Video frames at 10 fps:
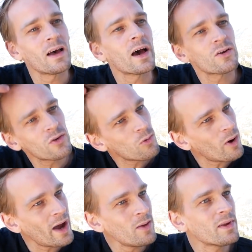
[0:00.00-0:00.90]
I don't know
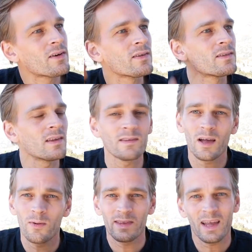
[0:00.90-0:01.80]
why, because since I
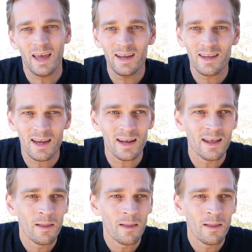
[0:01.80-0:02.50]
was 18,